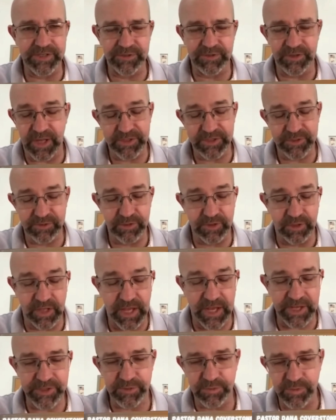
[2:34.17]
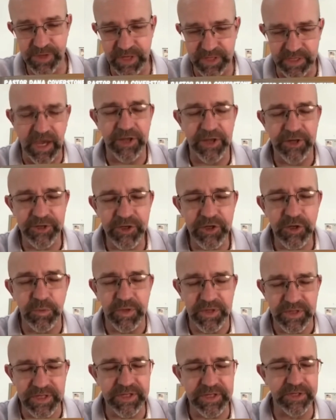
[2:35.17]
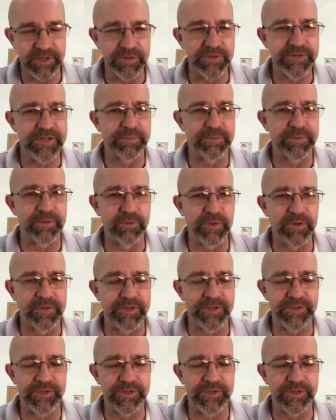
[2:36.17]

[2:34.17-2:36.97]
or last the last week, I knew we need to do something with it.